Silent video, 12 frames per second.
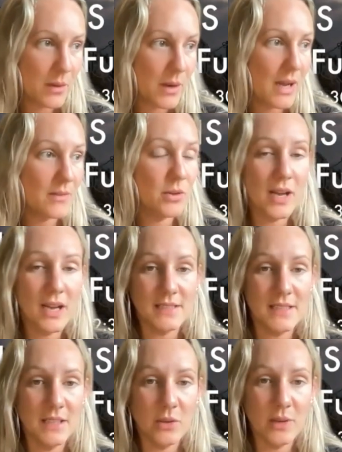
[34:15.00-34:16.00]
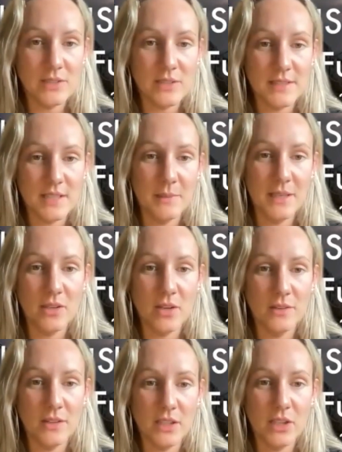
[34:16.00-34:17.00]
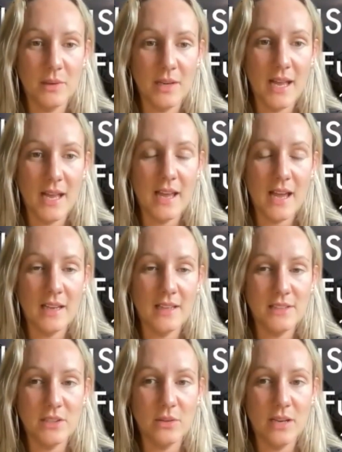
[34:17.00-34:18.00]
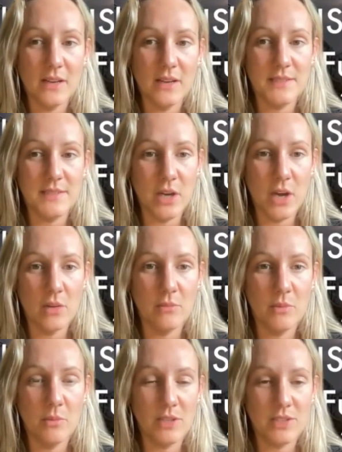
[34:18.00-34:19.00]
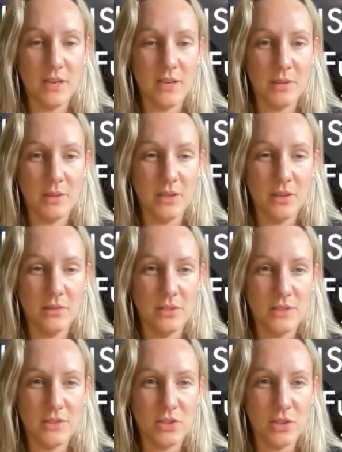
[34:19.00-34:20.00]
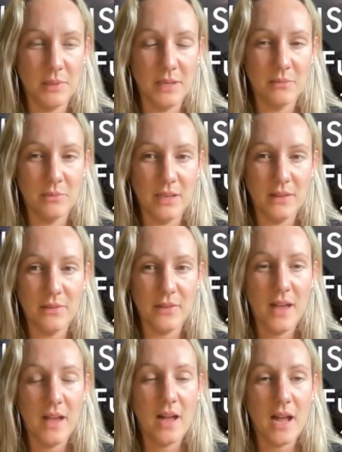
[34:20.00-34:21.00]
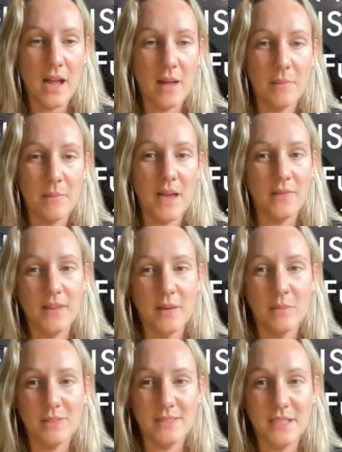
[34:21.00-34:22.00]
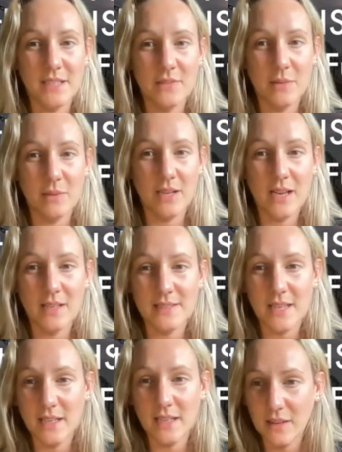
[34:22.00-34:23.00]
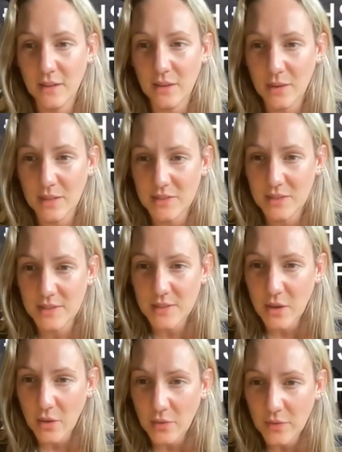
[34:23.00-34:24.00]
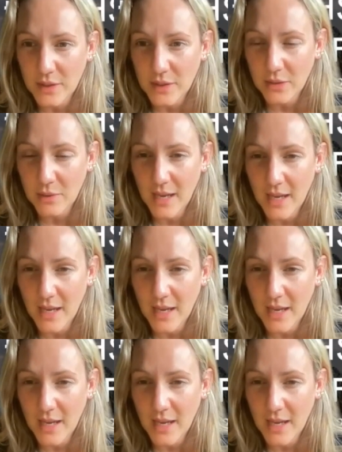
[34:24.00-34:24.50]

I've not had any questions come in on the Q&A. I do have some, which I'm going to just jump in with, and then we'll see if anyone has any other questions on the Q&A.